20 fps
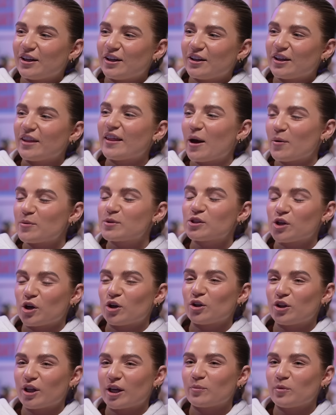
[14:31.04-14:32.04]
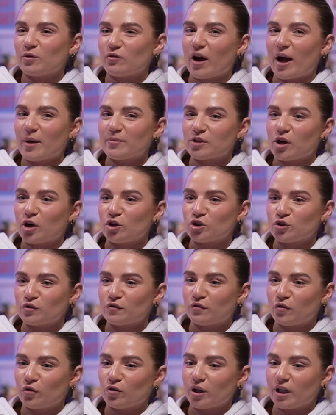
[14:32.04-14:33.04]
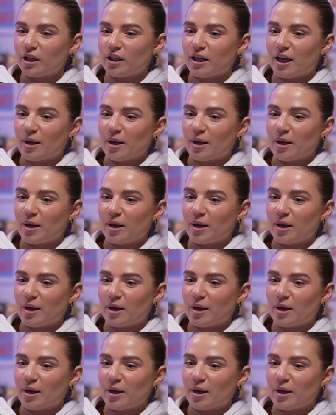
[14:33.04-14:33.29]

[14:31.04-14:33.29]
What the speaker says: Yeah, that was another thing. We wrapped 140